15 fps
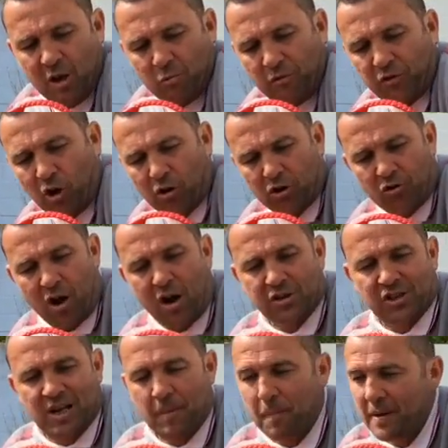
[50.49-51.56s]
We've got
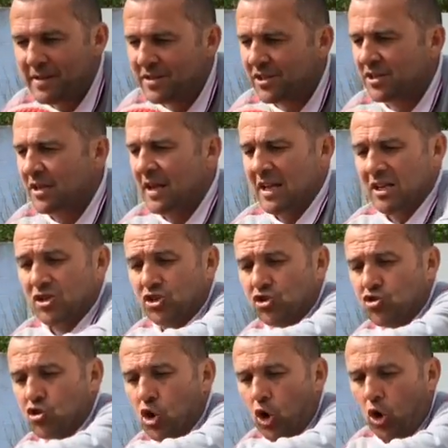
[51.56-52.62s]
grass clippings,
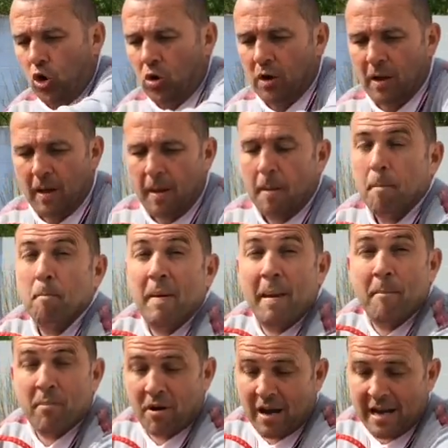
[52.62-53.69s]
straw,
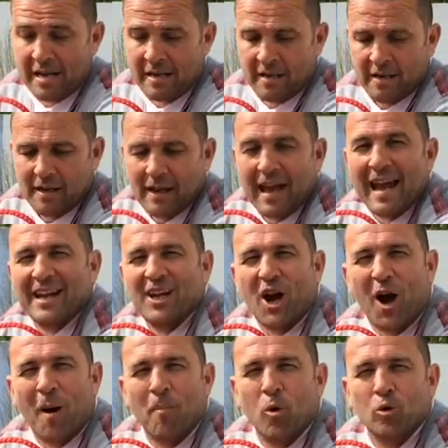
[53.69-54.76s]
membrane and
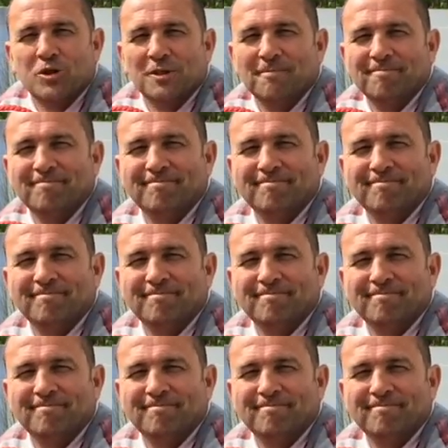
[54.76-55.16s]
cardboard.